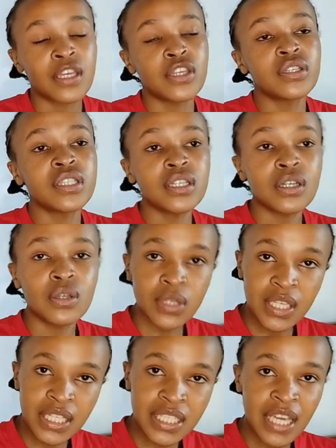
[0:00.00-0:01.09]
Using low
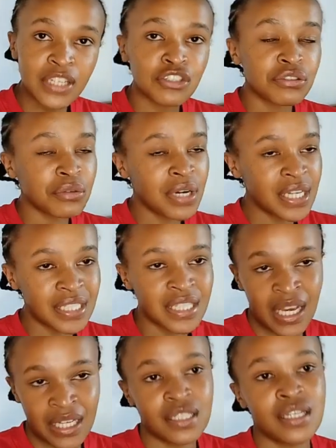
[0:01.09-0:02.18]
heat ensures
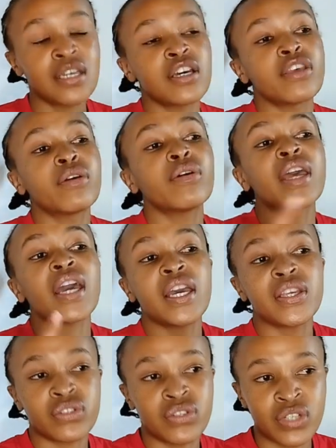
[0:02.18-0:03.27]
that your hair
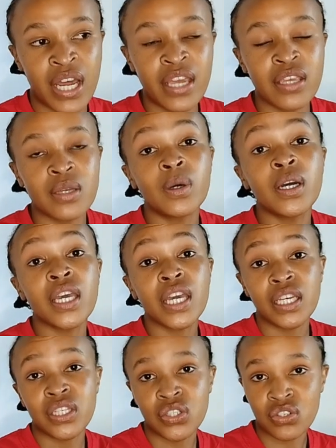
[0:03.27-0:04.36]
is dry, your
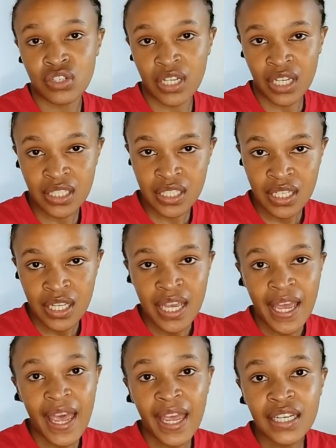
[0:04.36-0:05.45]
hair is stretched,
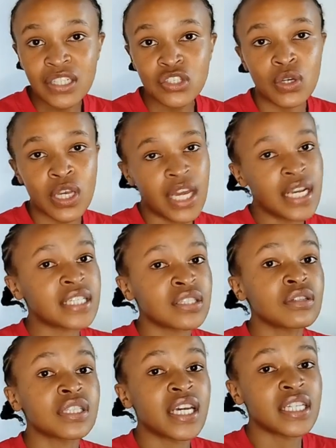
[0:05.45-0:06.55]
and your hair does
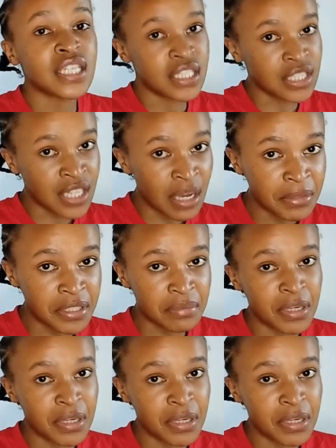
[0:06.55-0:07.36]
not get heat damaged.